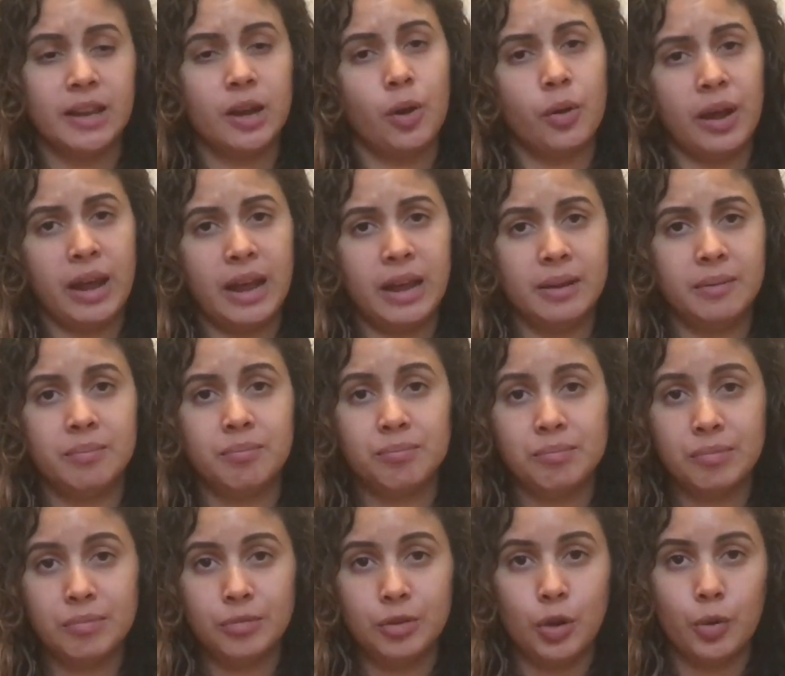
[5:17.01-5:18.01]
okay,
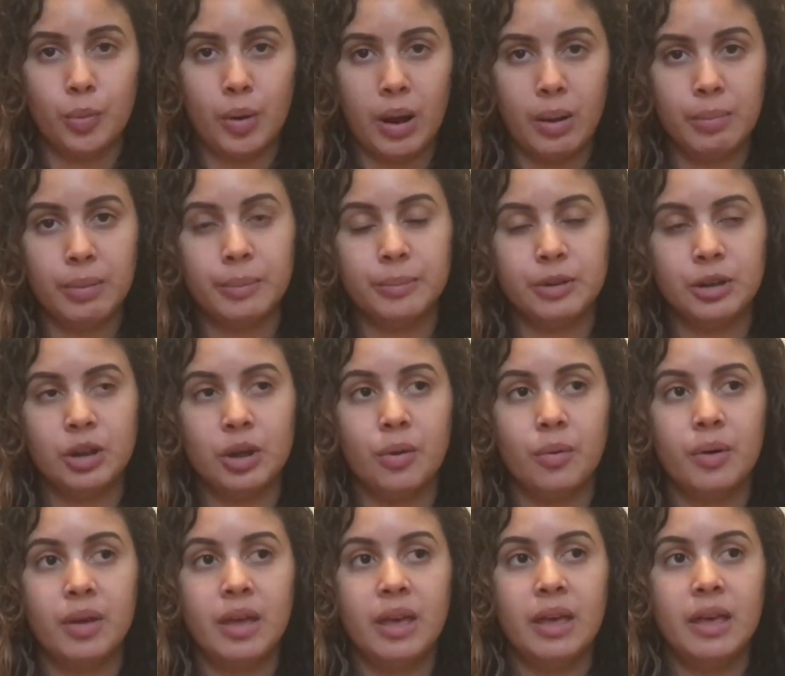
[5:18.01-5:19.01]
no problem, you know.